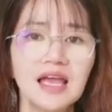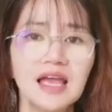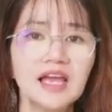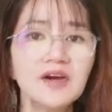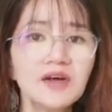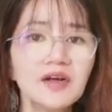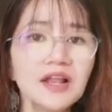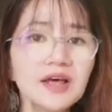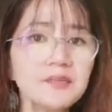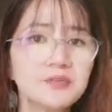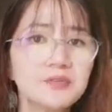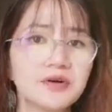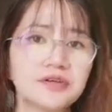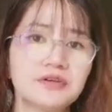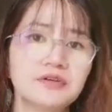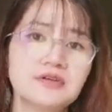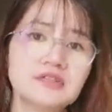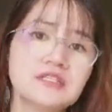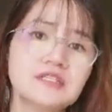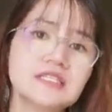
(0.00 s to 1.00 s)
Ecolite
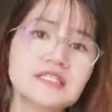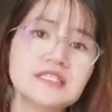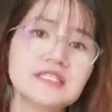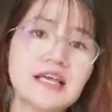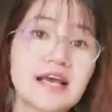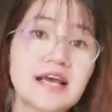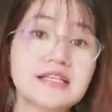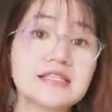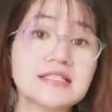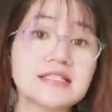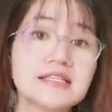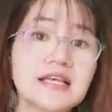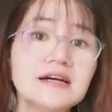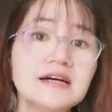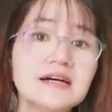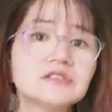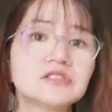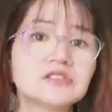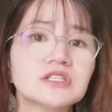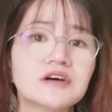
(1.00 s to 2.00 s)
produces and
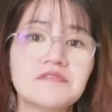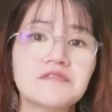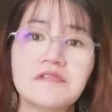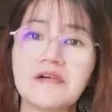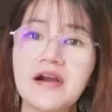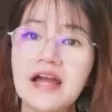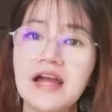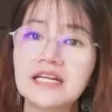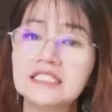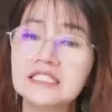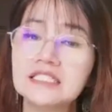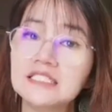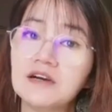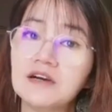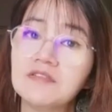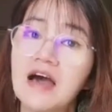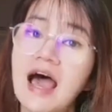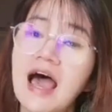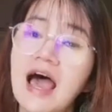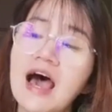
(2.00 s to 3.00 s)
sells a variety
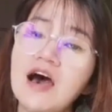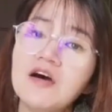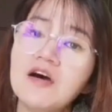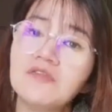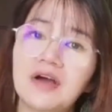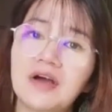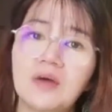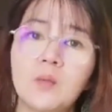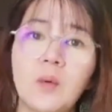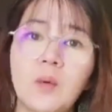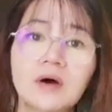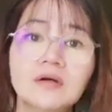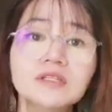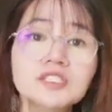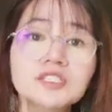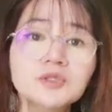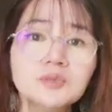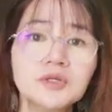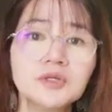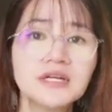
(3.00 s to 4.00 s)
of health and
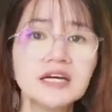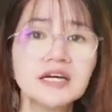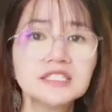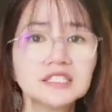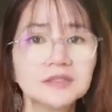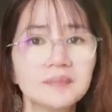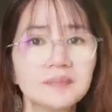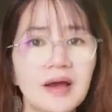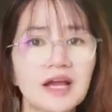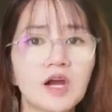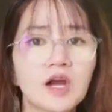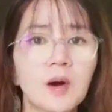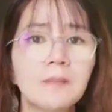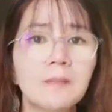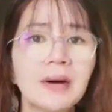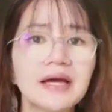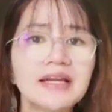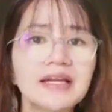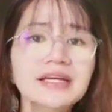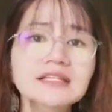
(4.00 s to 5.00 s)
wellness products by
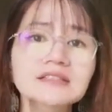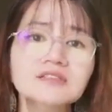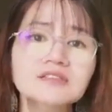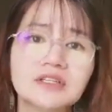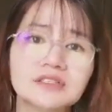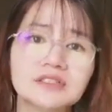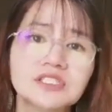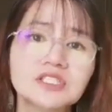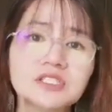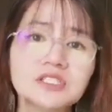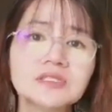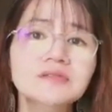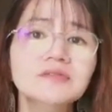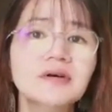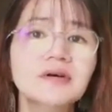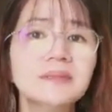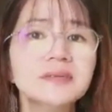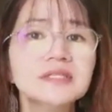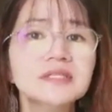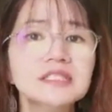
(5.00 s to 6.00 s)
combining traditional
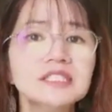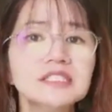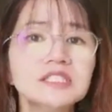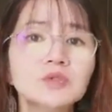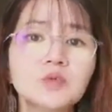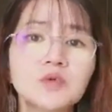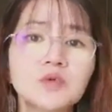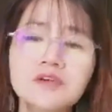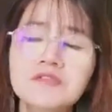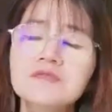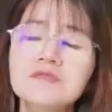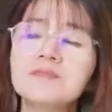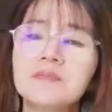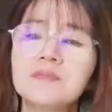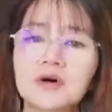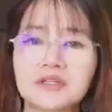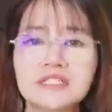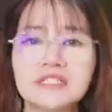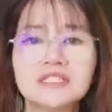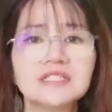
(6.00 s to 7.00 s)
remedies with
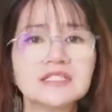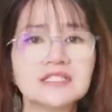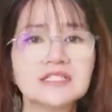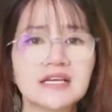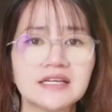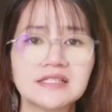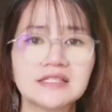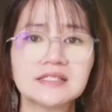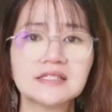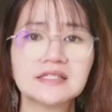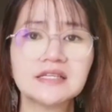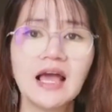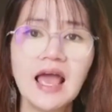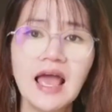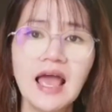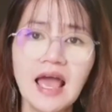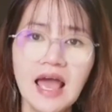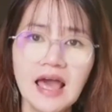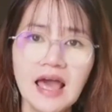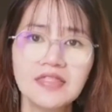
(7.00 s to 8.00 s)
modern science.
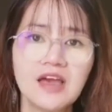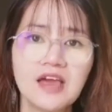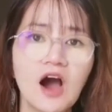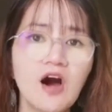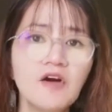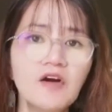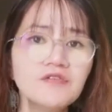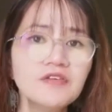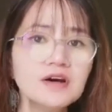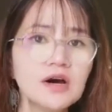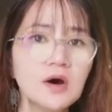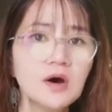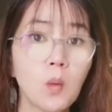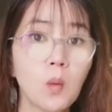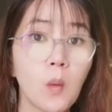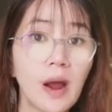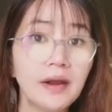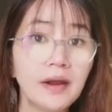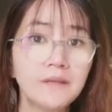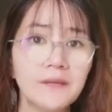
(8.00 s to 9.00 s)
They offer a
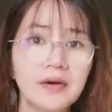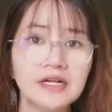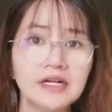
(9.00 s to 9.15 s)
wide